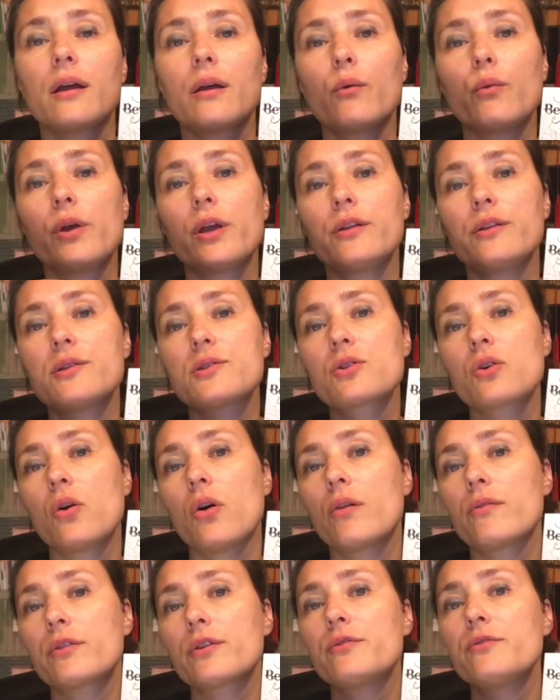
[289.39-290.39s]
we
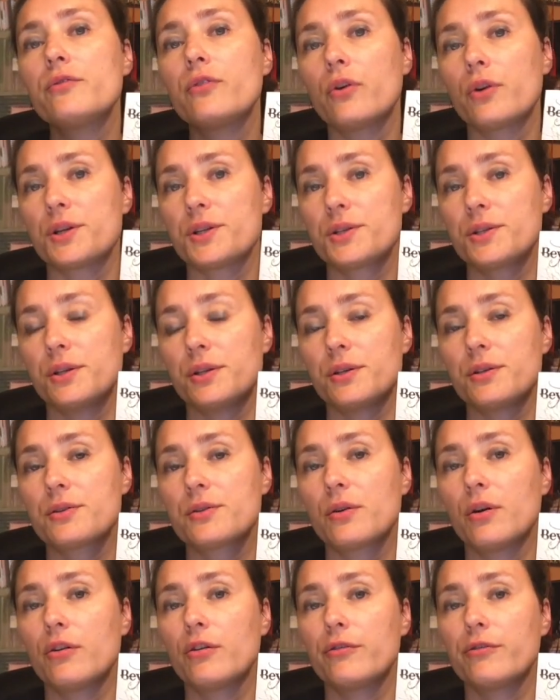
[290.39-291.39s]
discovered voices
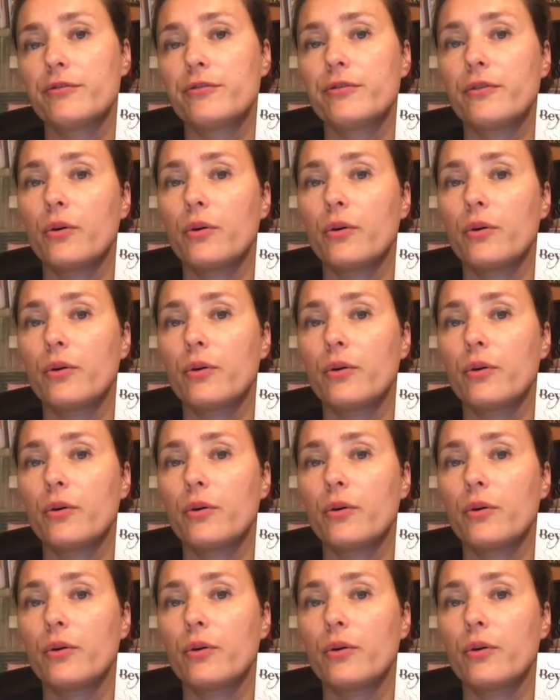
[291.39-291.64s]
of